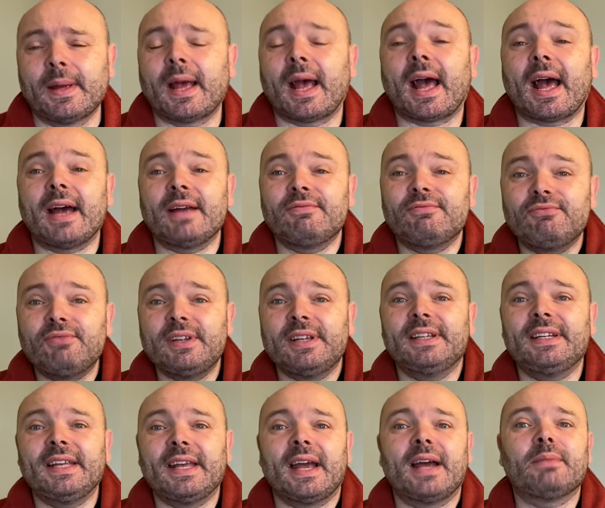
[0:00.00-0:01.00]
I
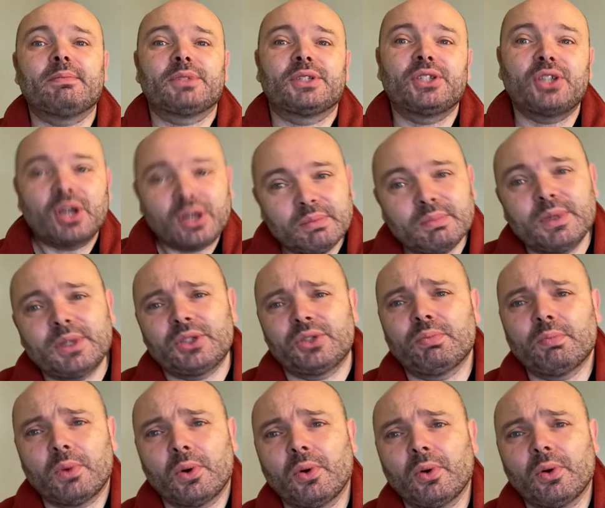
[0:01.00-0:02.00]
really am so much
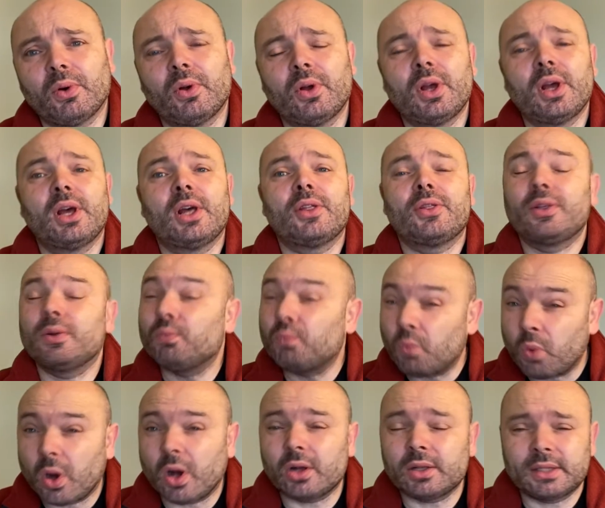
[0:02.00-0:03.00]
more than
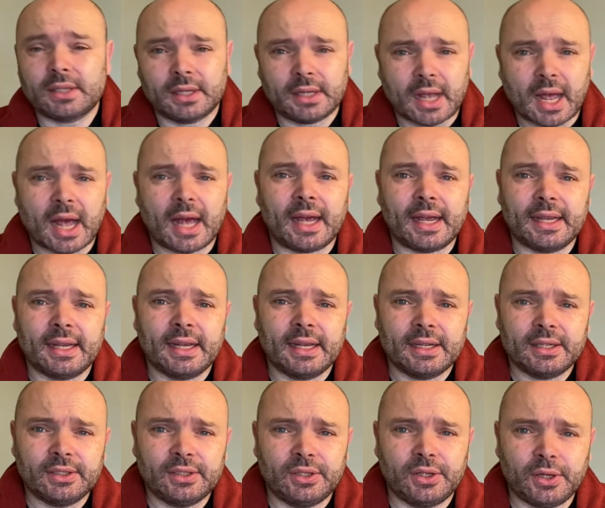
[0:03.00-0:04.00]
what I
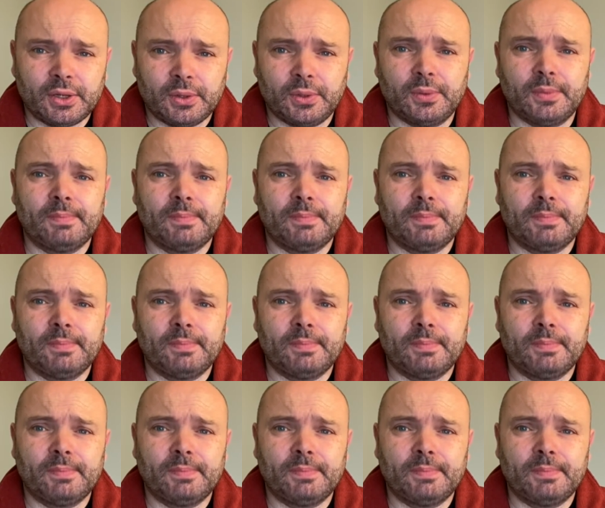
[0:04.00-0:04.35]
do.